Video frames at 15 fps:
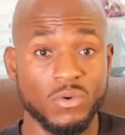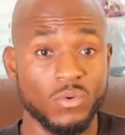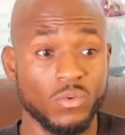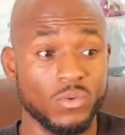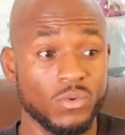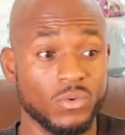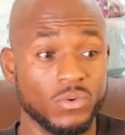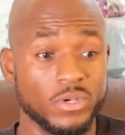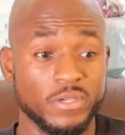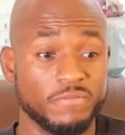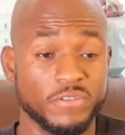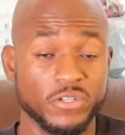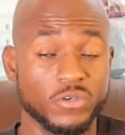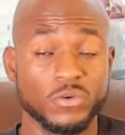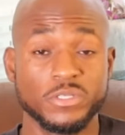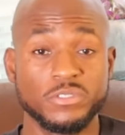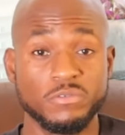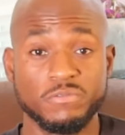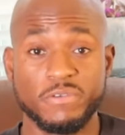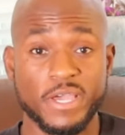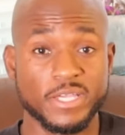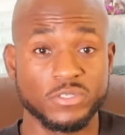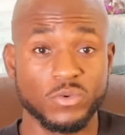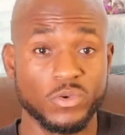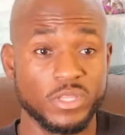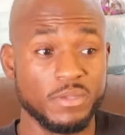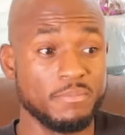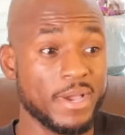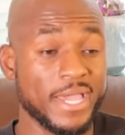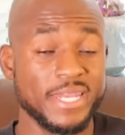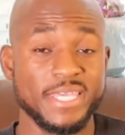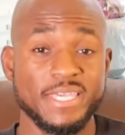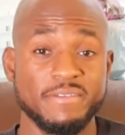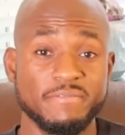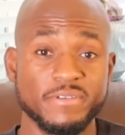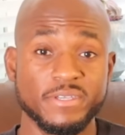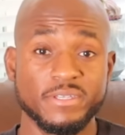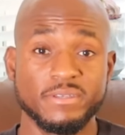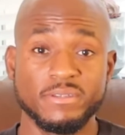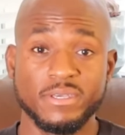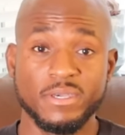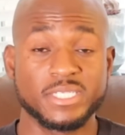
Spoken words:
or if they're going too fast, or they might even